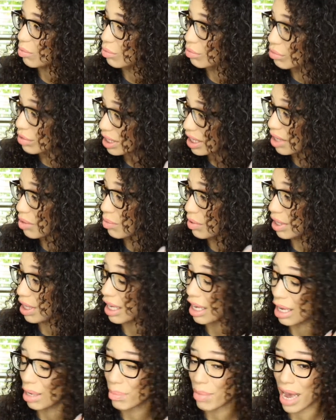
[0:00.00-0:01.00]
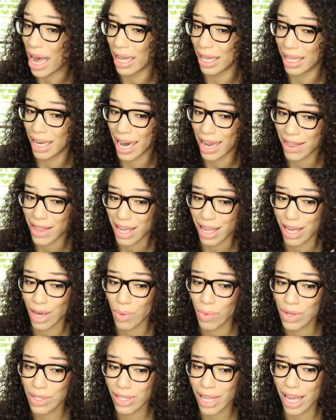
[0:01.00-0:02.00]
Really good palette. I think it
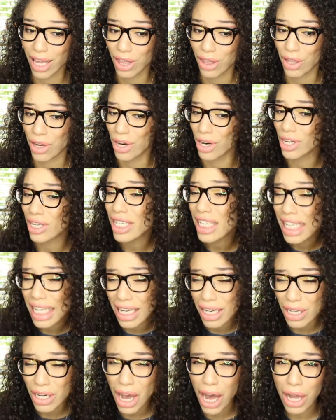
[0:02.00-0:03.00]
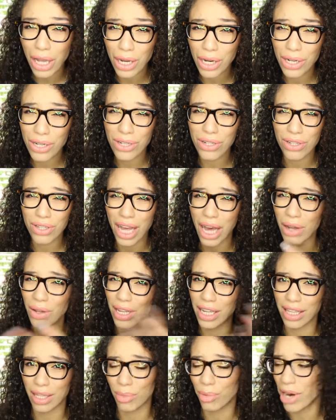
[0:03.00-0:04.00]
was like $13. I'll
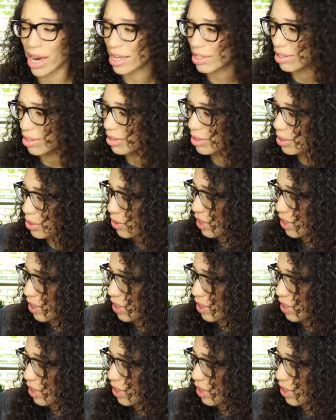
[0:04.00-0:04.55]
link the price on the